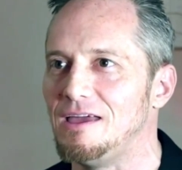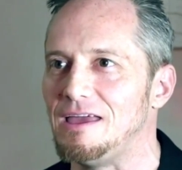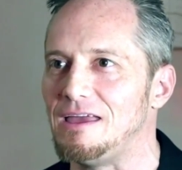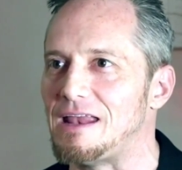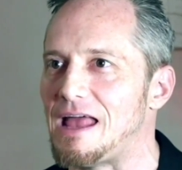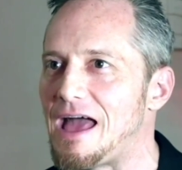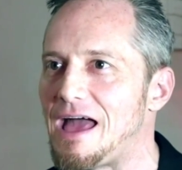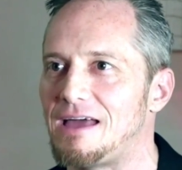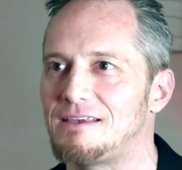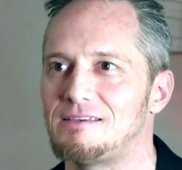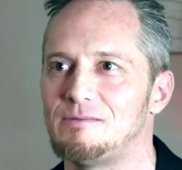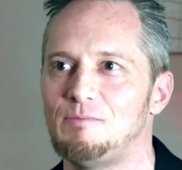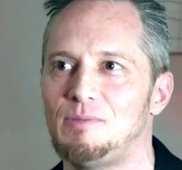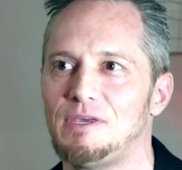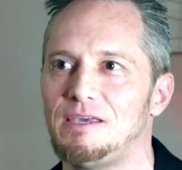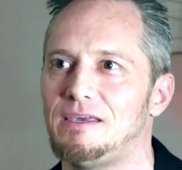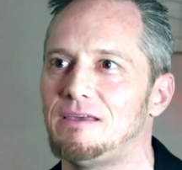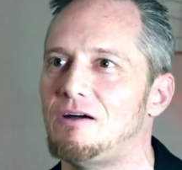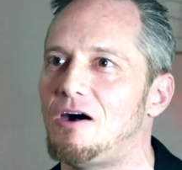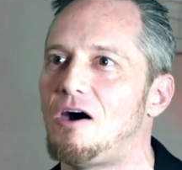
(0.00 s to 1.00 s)
It had to
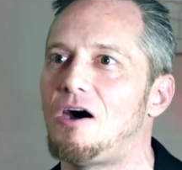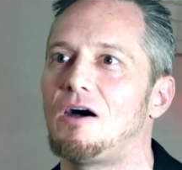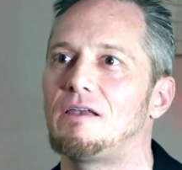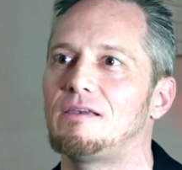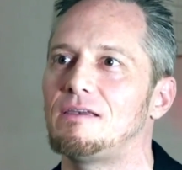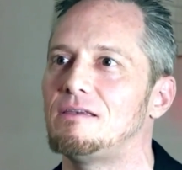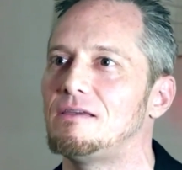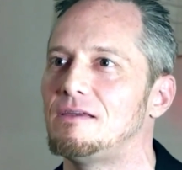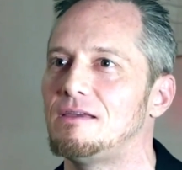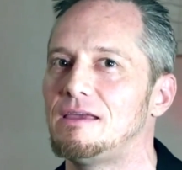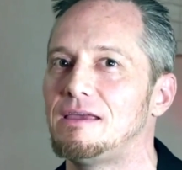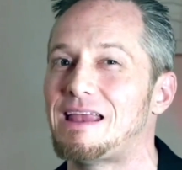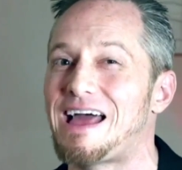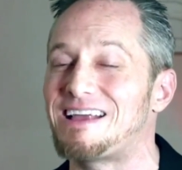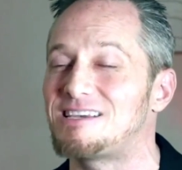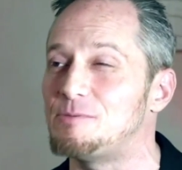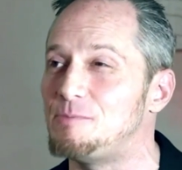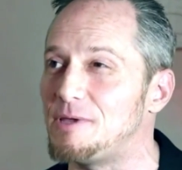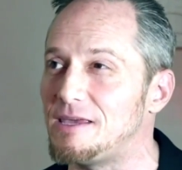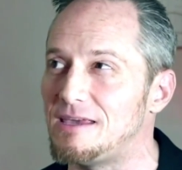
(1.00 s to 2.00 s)
be on, it
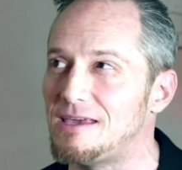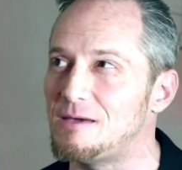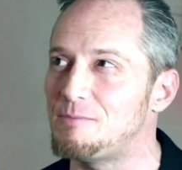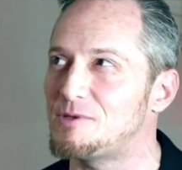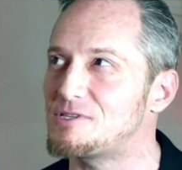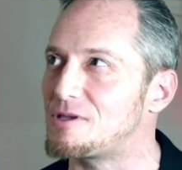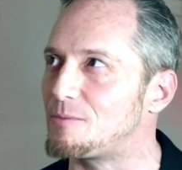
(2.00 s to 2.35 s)
had to be him